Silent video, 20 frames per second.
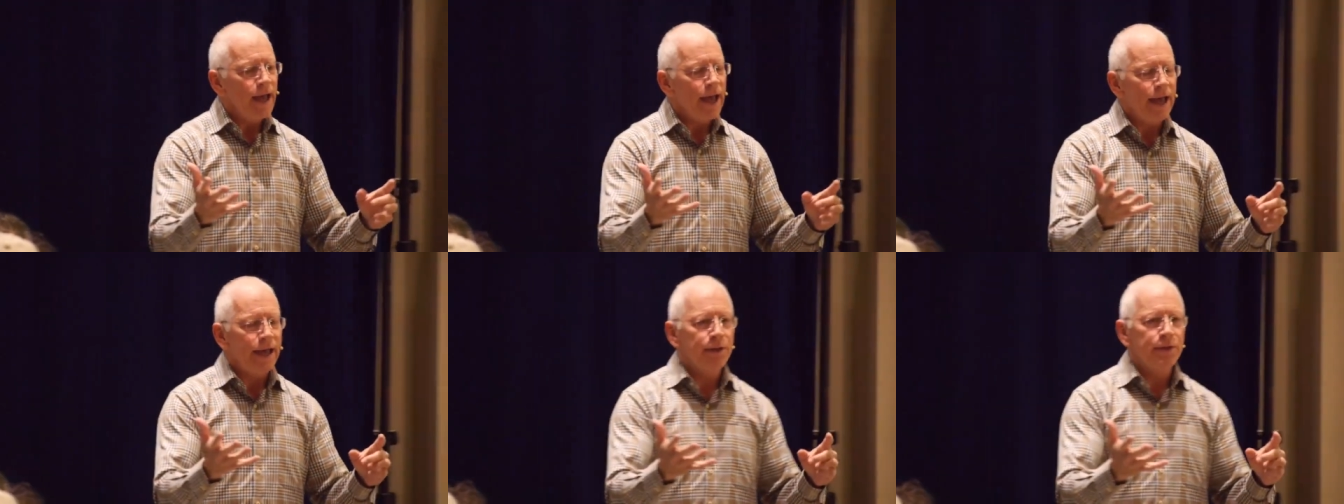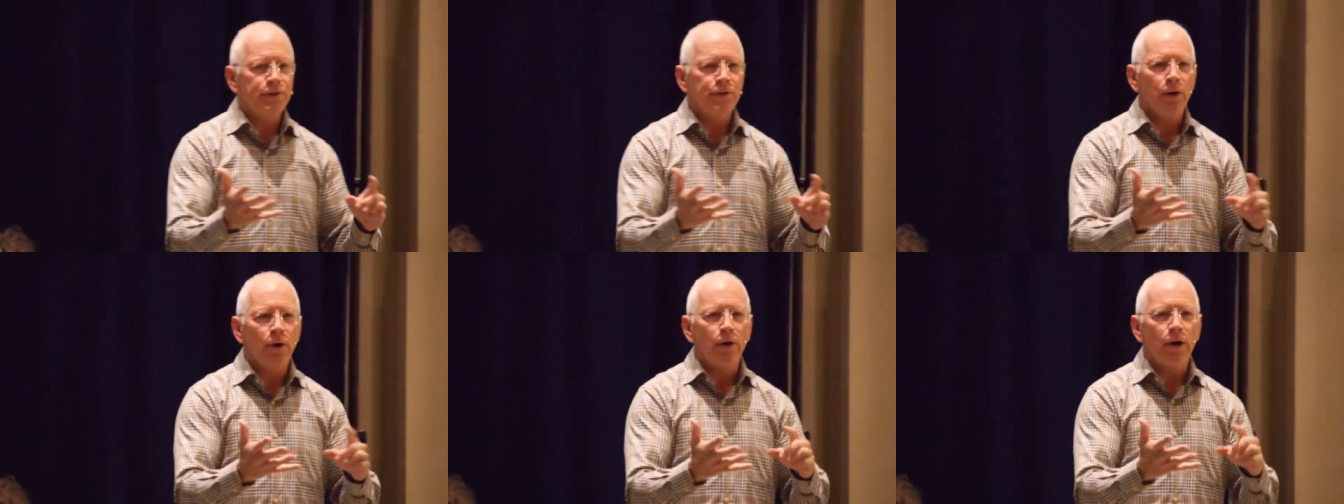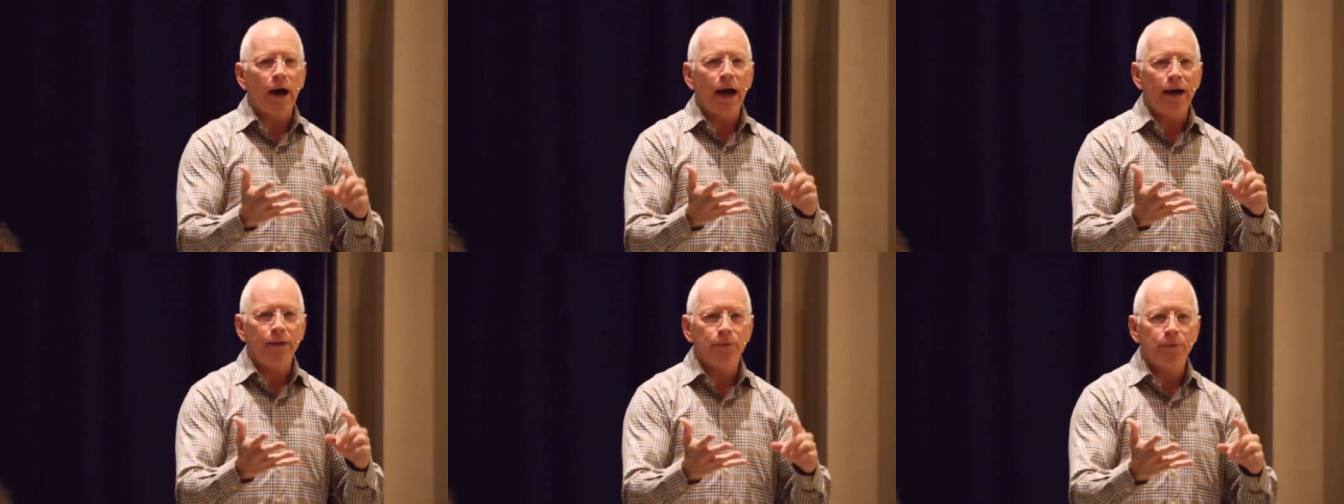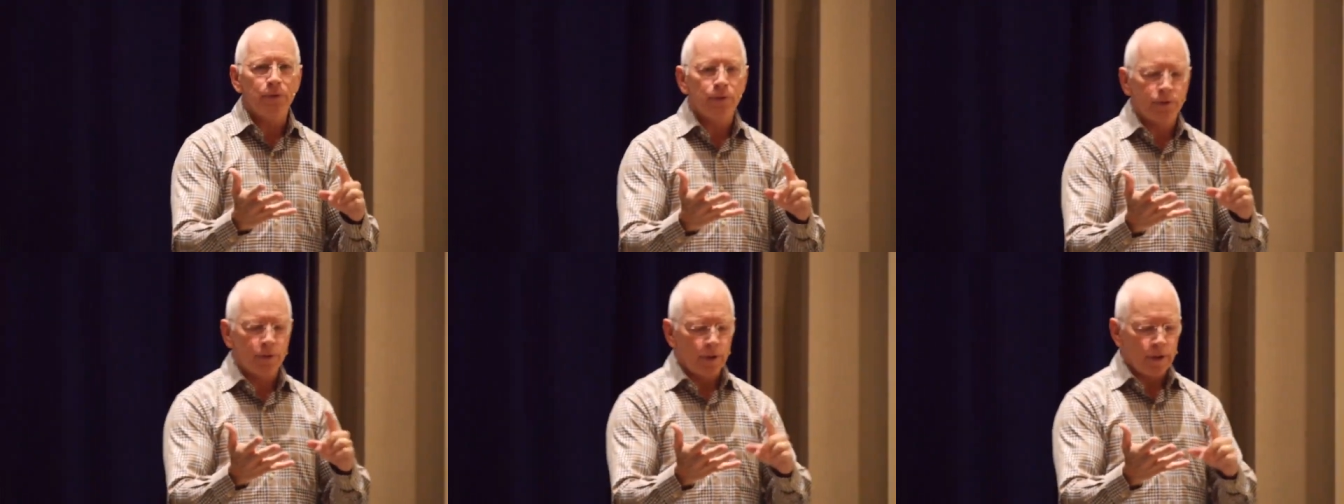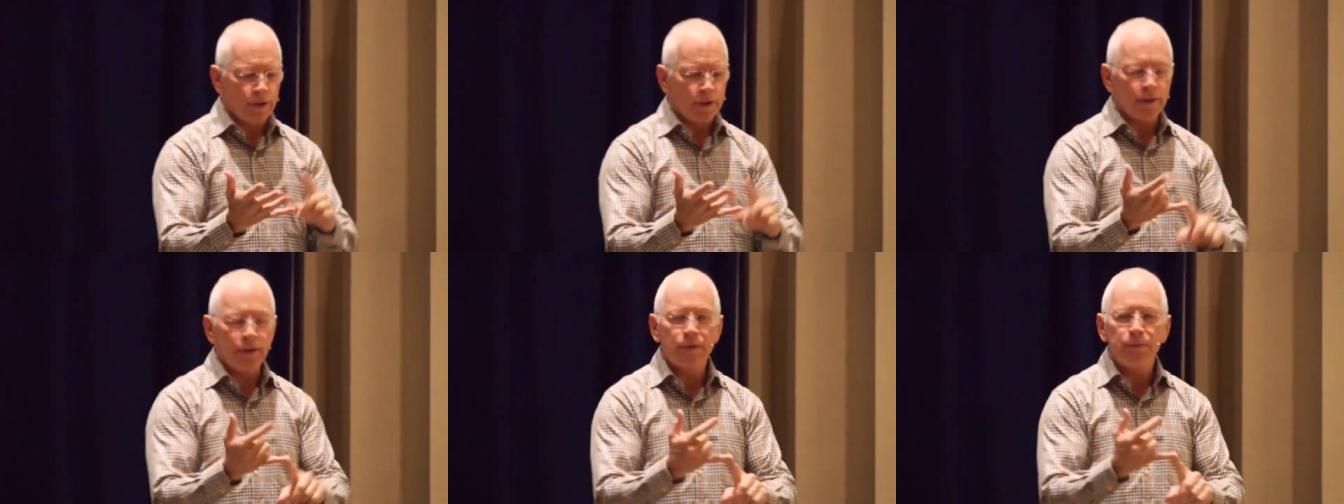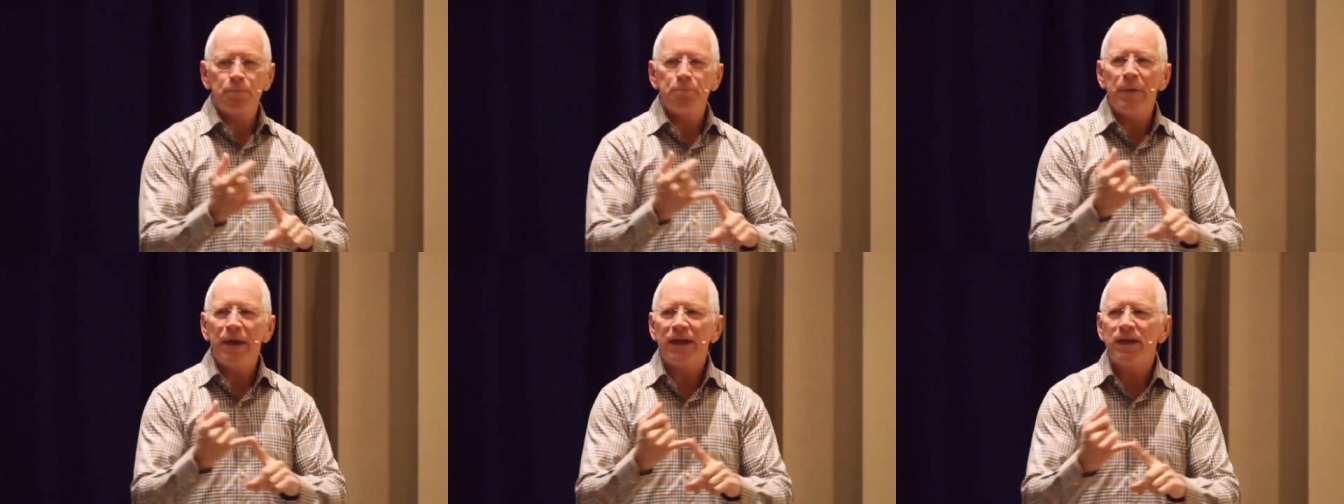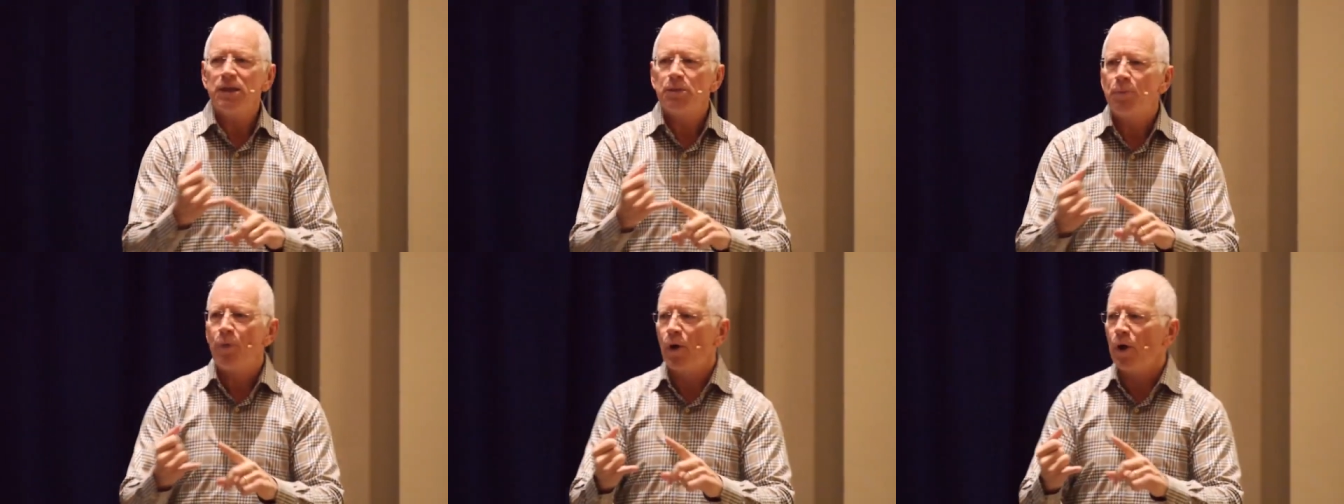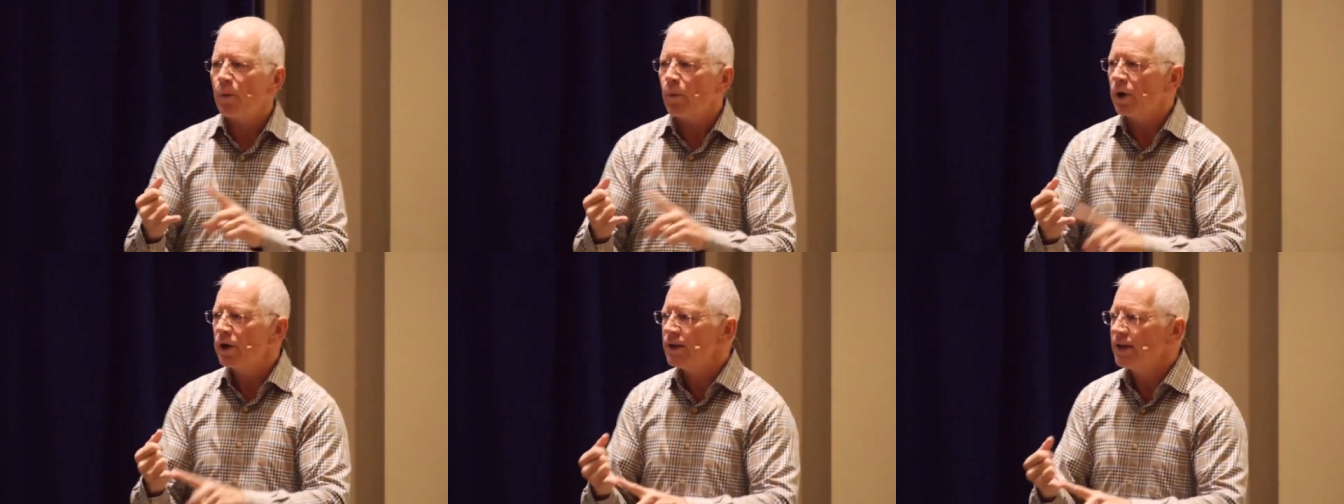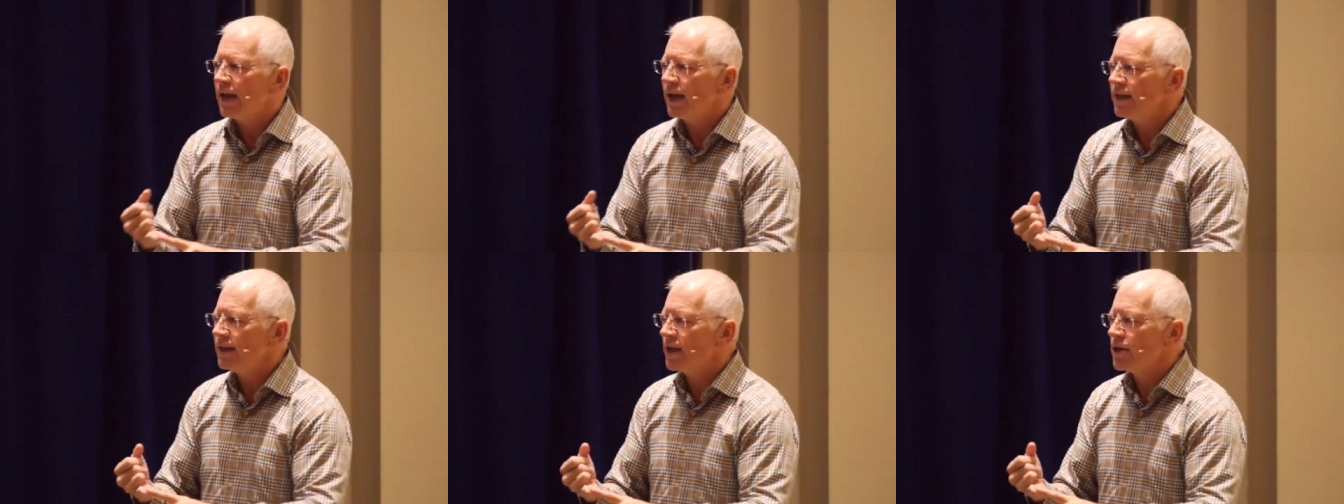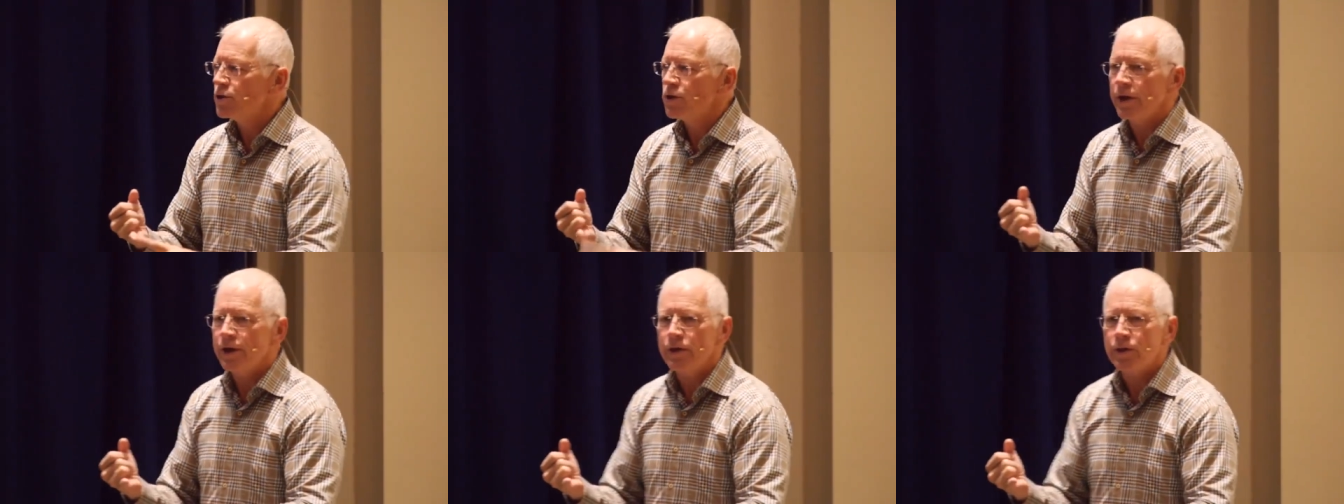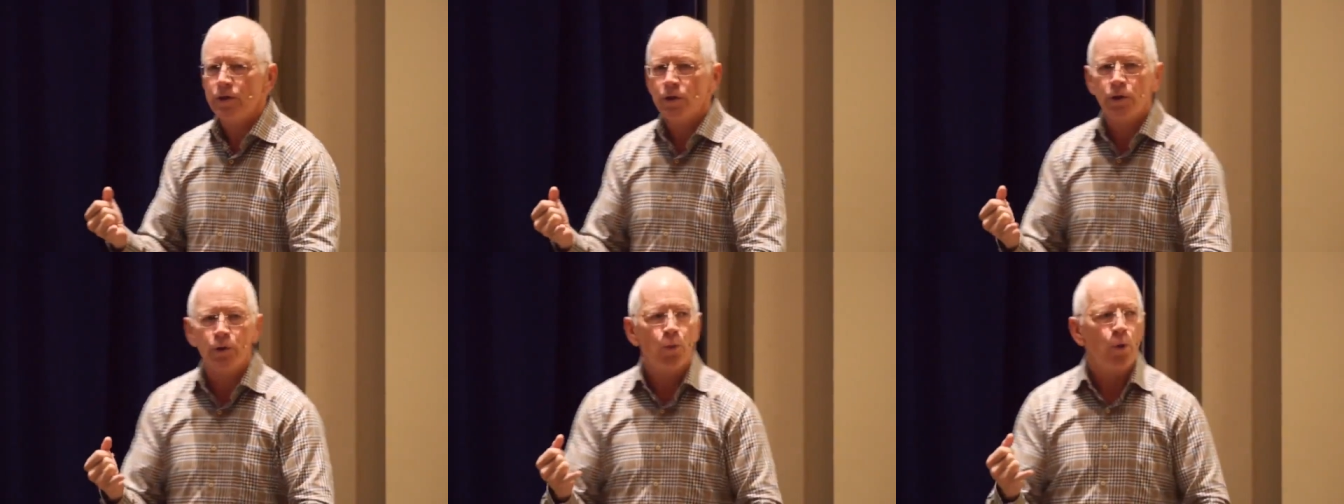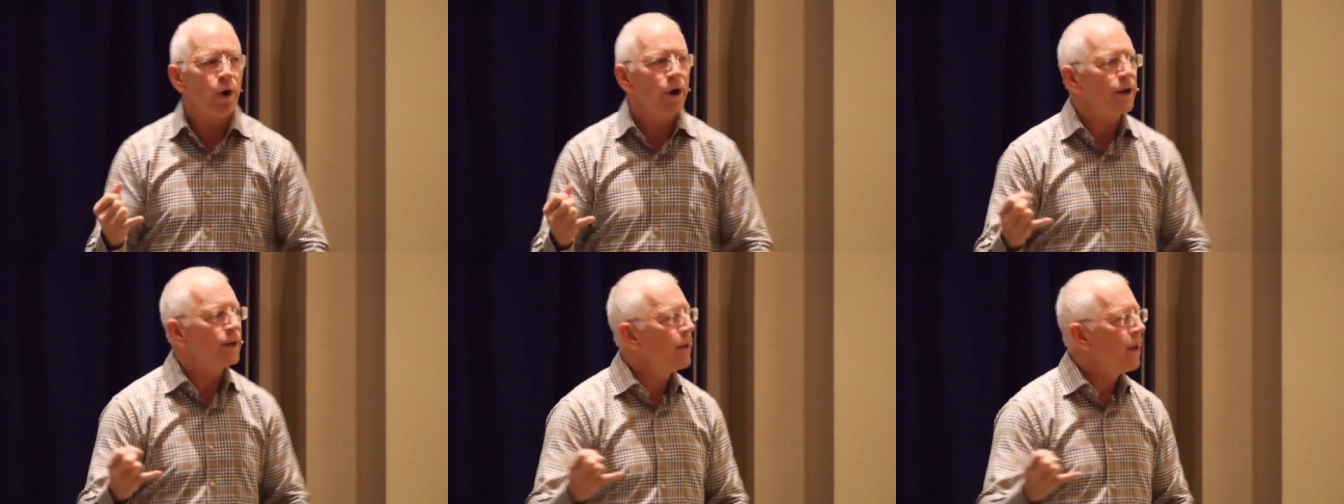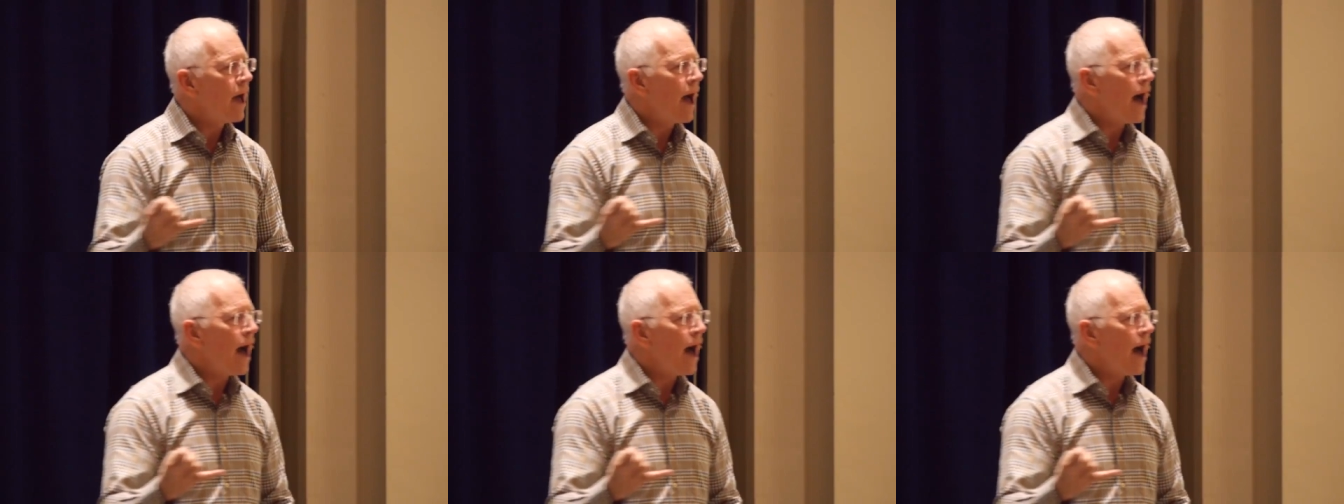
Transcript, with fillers: And so I was making the point one day that Genesis one,